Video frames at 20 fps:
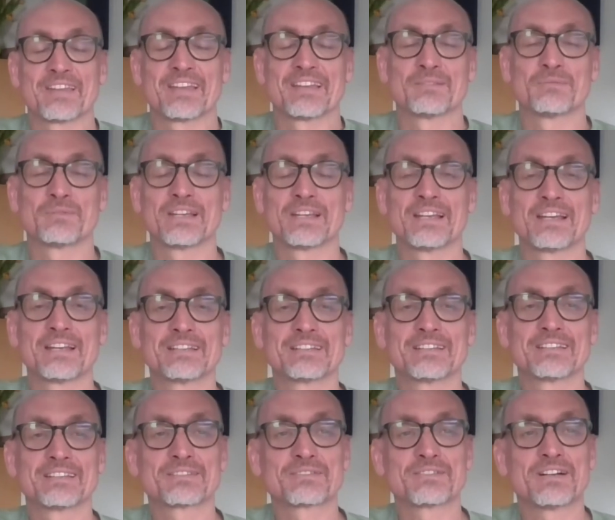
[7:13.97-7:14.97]
And when I
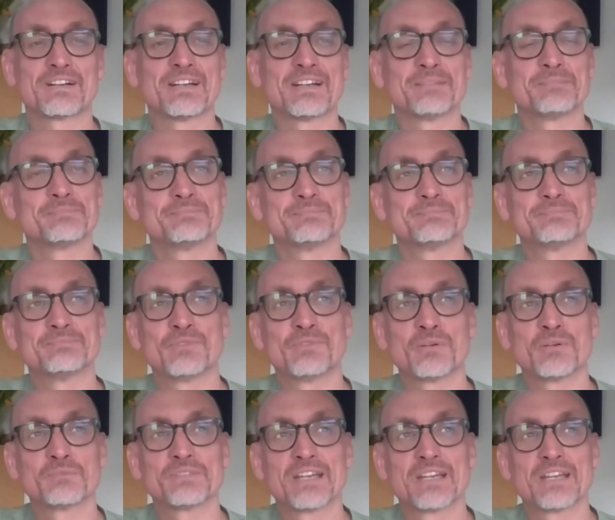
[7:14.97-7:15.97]
describe
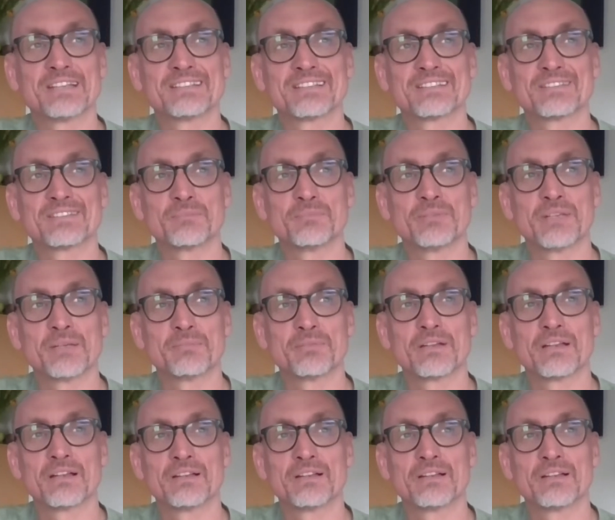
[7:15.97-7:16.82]
warm data to people,